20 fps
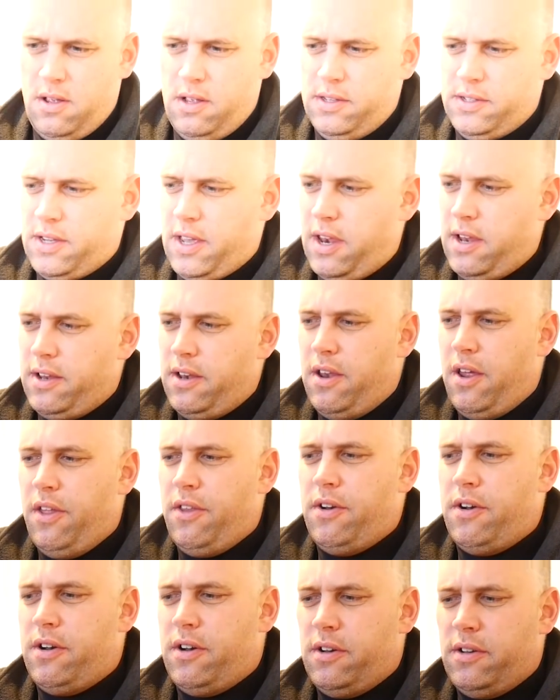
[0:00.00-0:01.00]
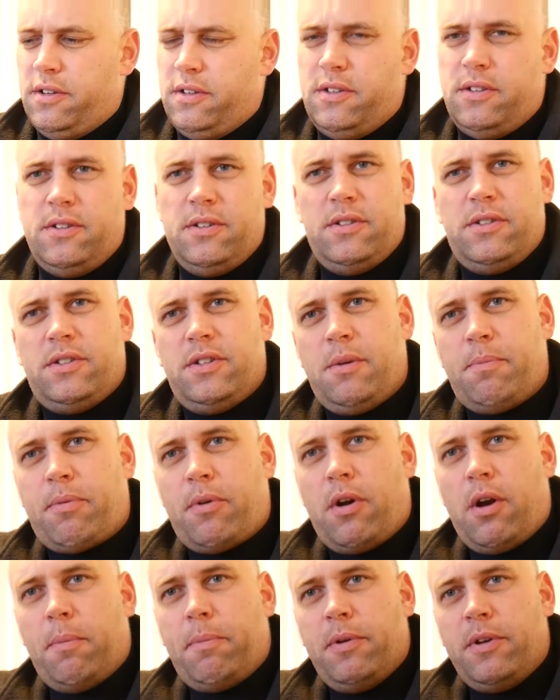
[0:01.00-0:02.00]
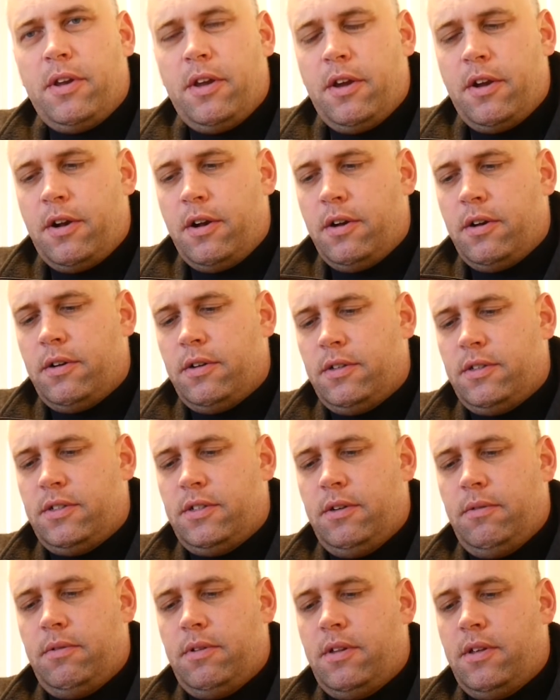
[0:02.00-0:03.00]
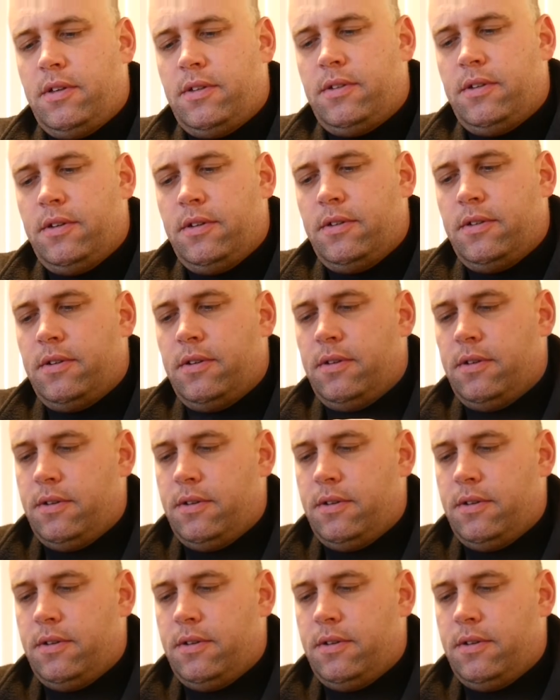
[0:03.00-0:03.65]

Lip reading: It's got another zipper up in here. Let's see what this is.